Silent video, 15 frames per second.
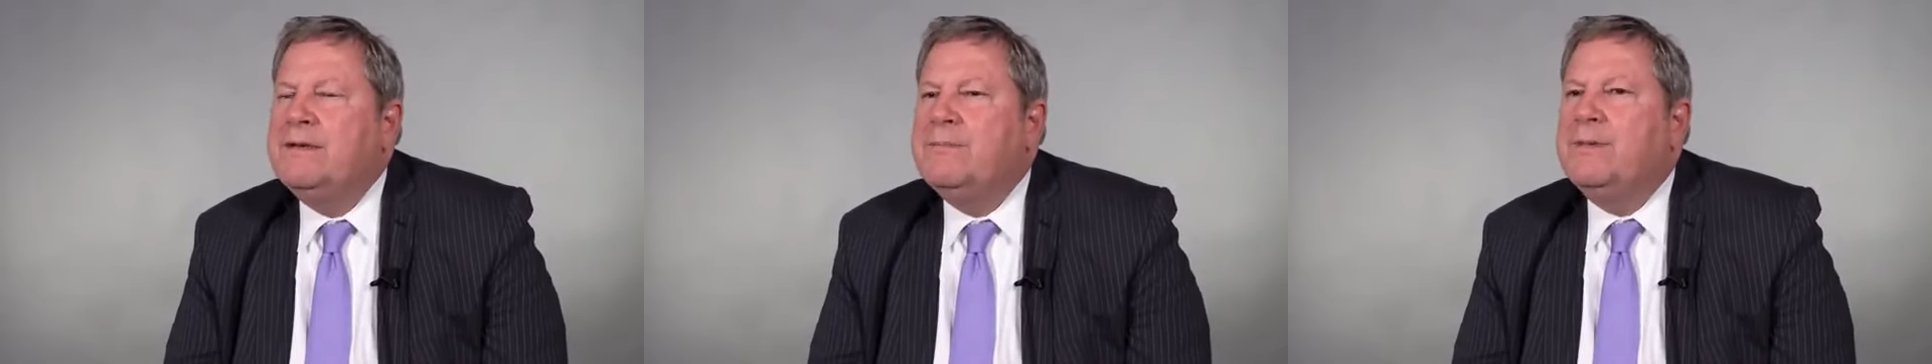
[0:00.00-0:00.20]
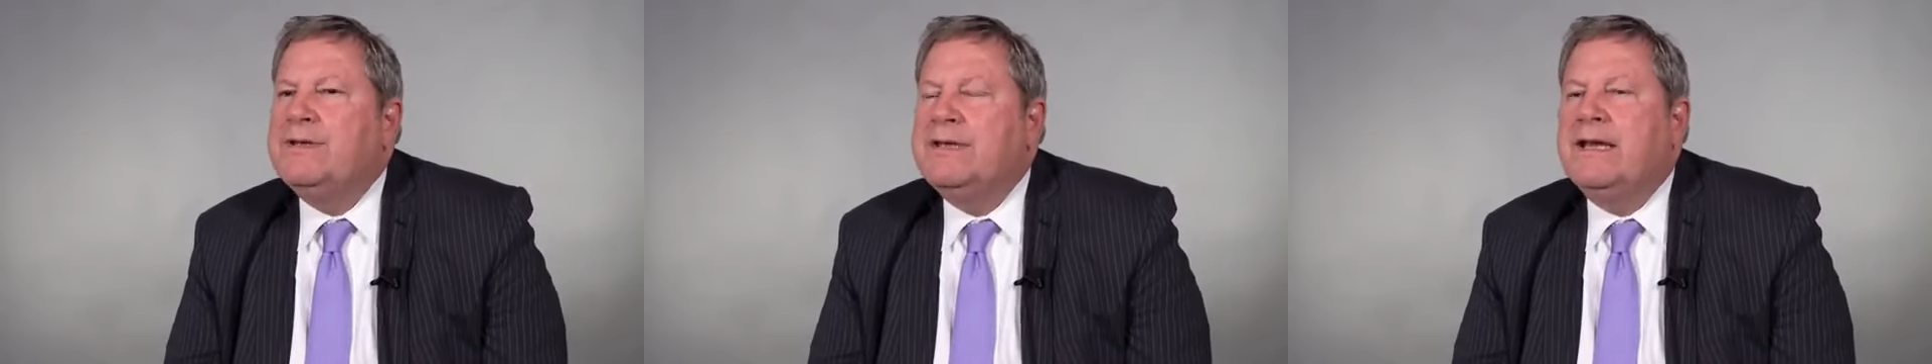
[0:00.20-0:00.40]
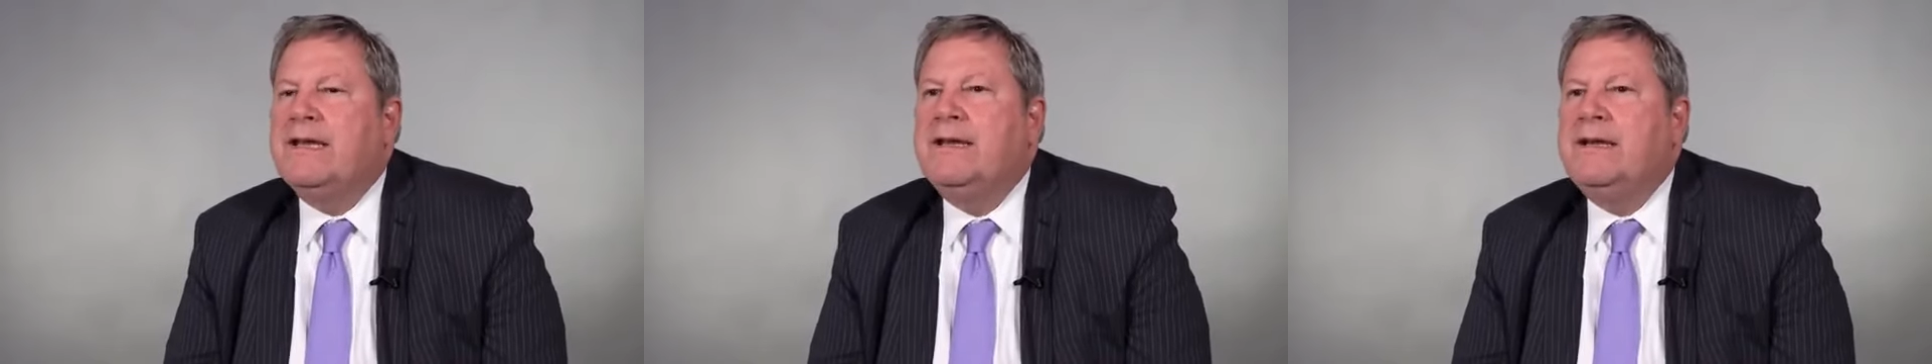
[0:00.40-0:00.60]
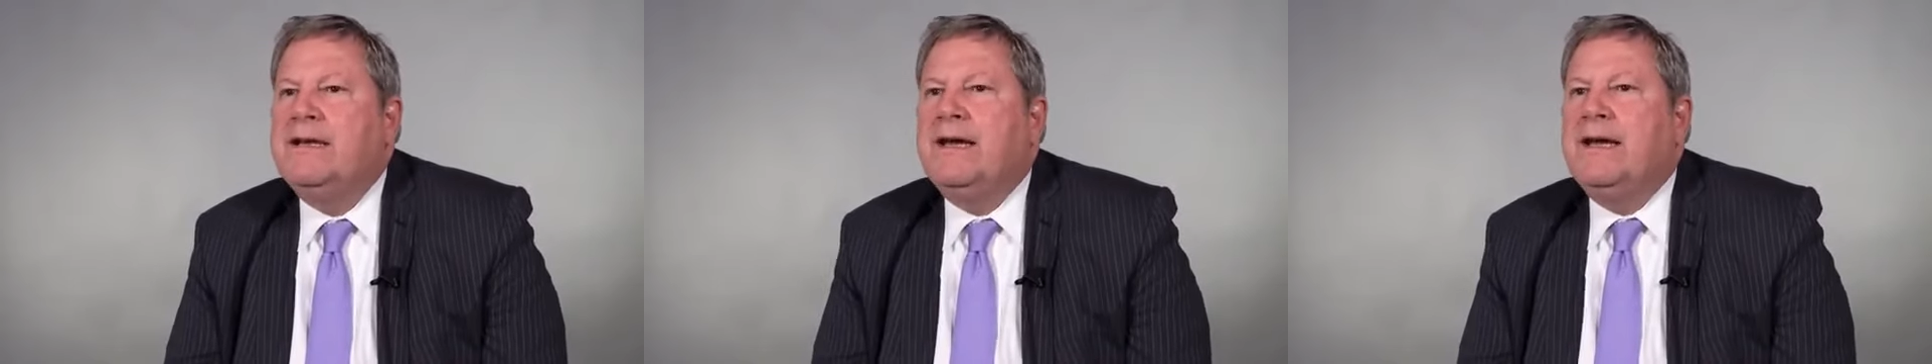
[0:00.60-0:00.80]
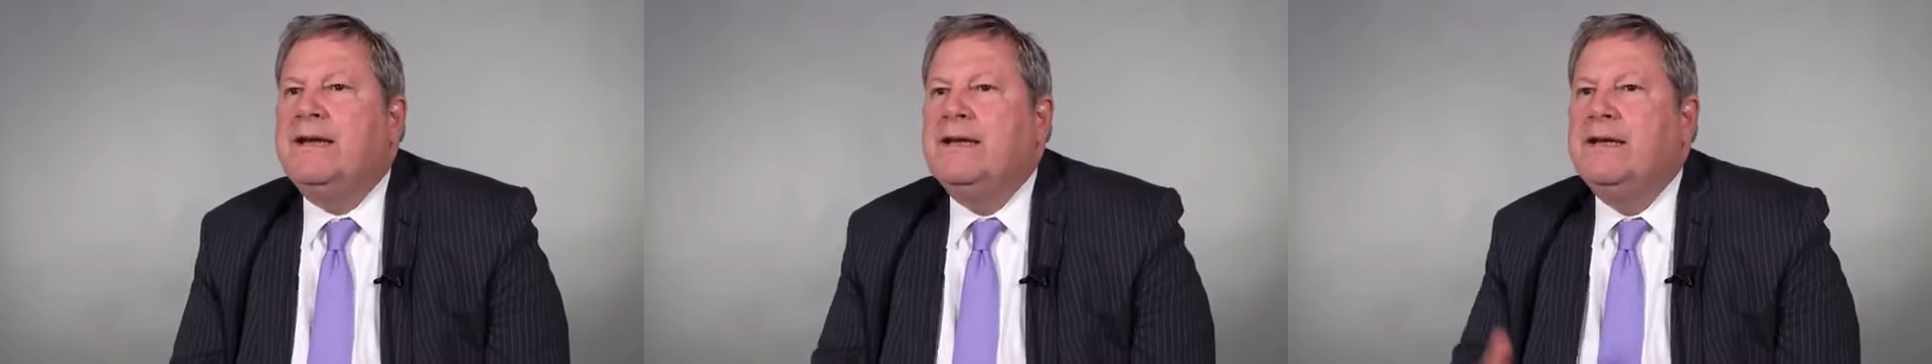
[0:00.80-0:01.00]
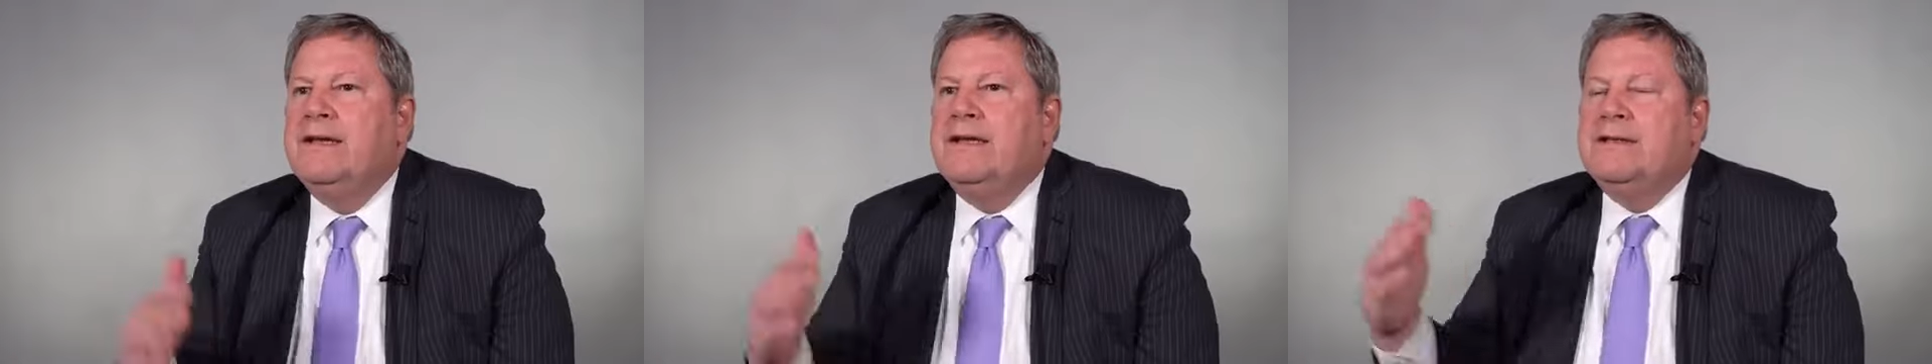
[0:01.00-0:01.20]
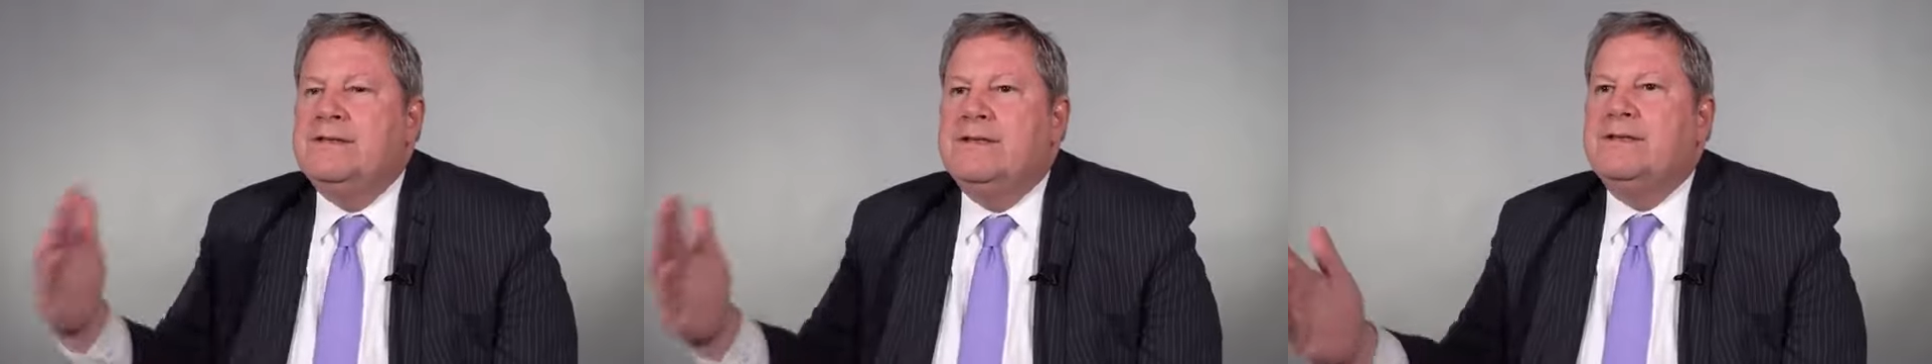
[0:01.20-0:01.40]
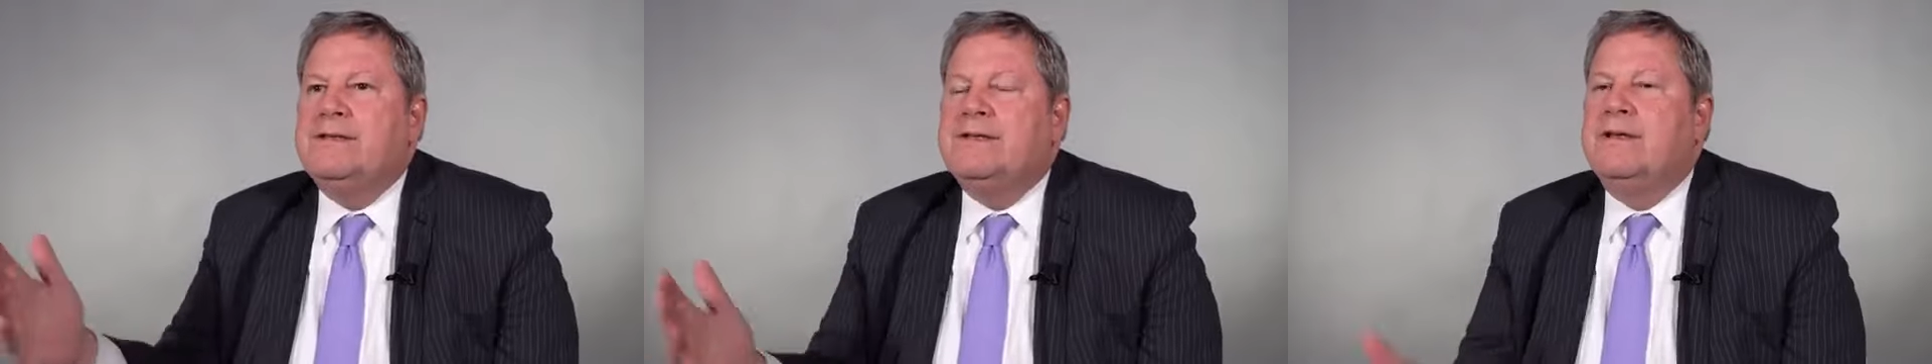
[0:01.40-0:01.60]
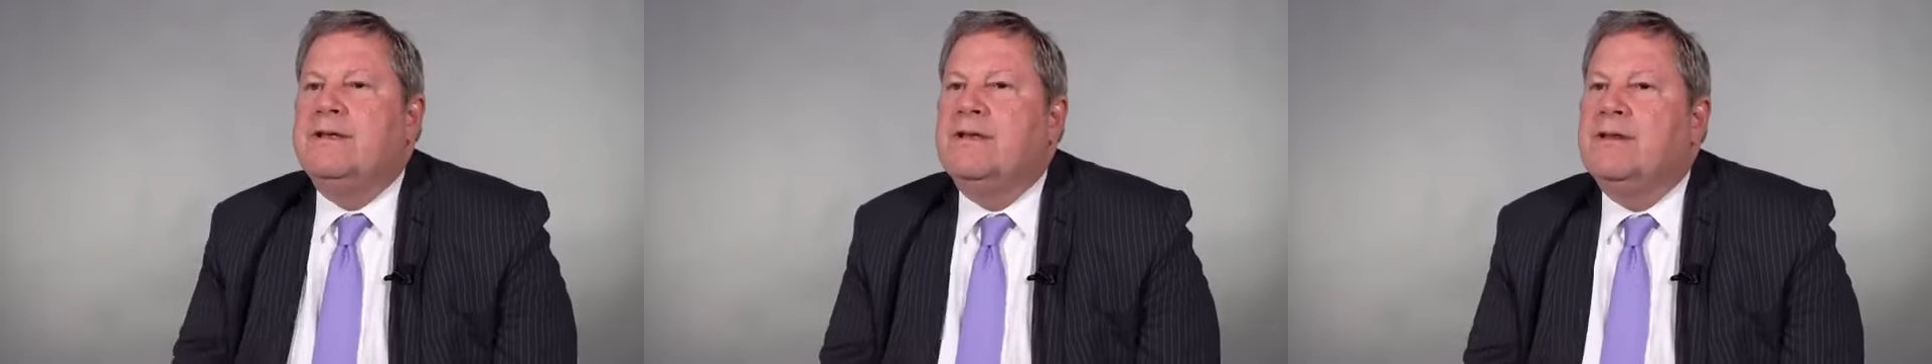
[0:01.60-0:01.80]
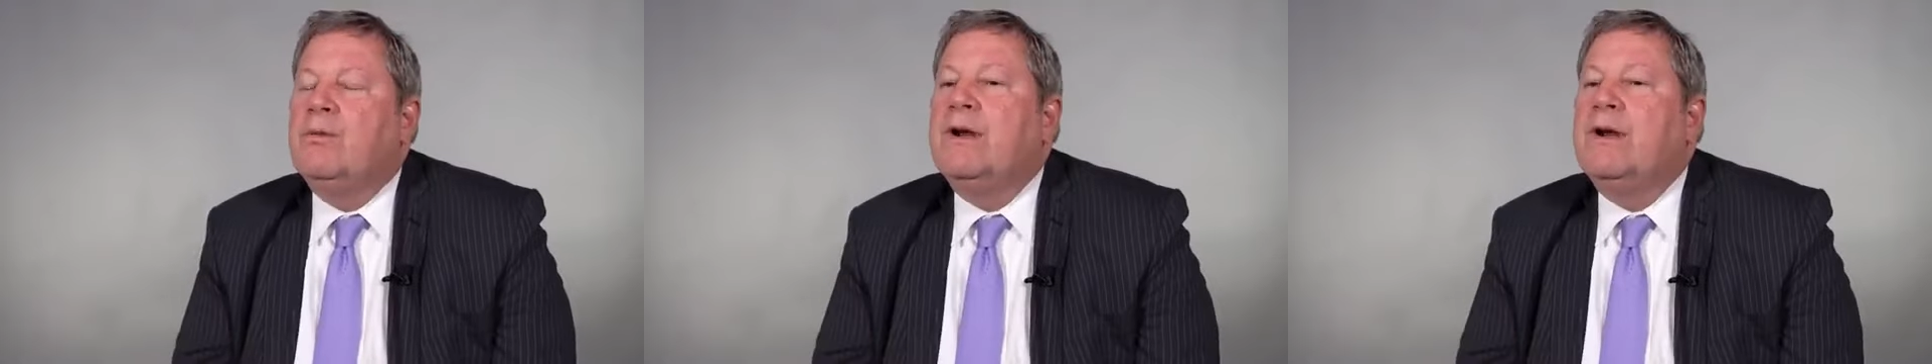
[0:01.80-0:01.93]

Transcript: and particularly not since the,